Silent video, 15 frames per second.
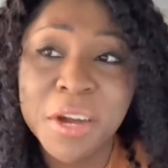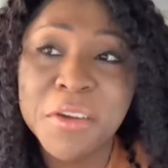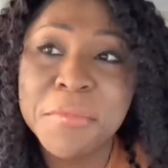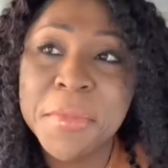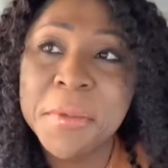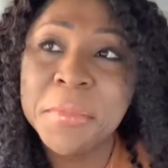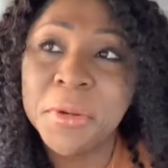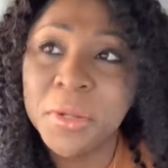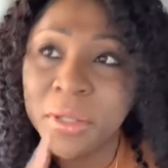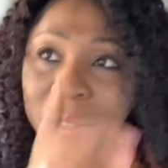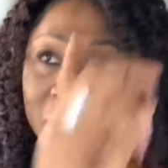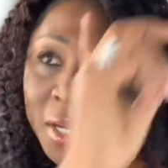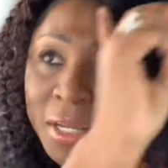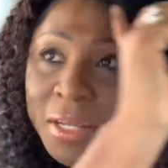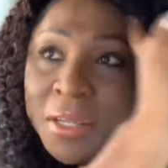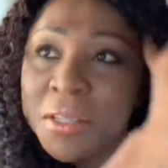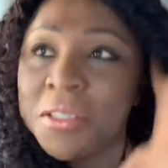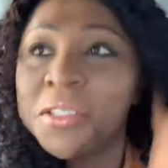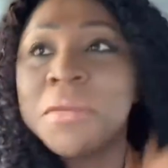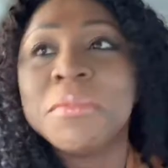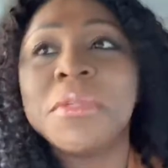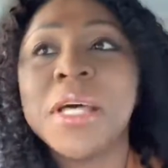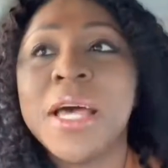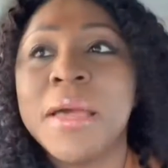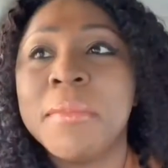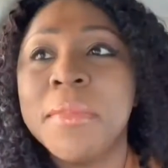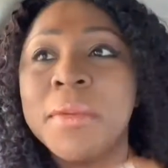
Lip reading: I remember sometime